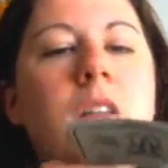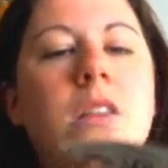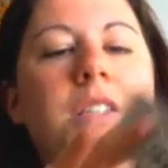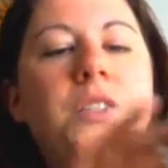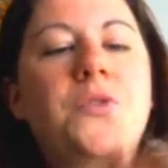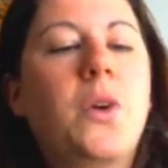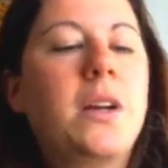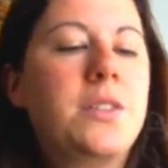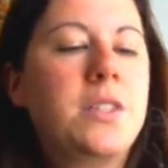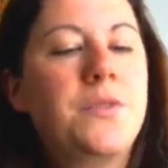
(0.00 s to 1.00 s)
This is 4
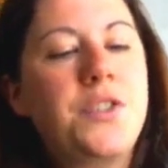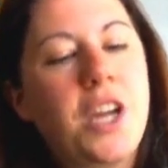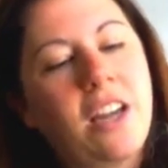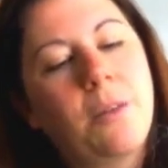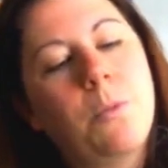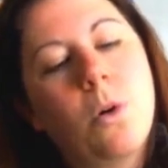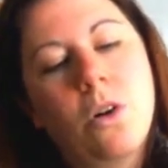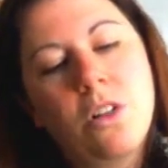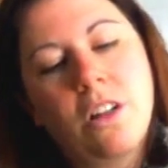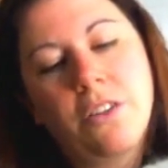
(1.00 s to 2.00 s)
ounces of Jacob
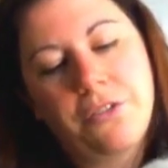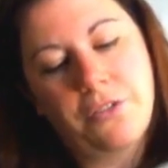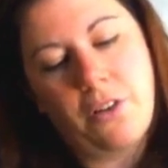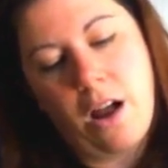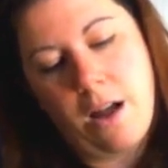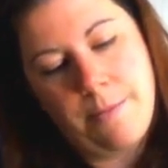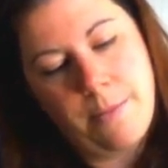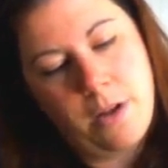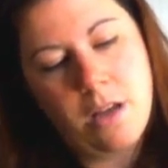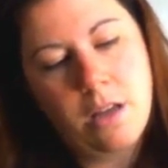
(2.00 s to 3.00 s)
wool from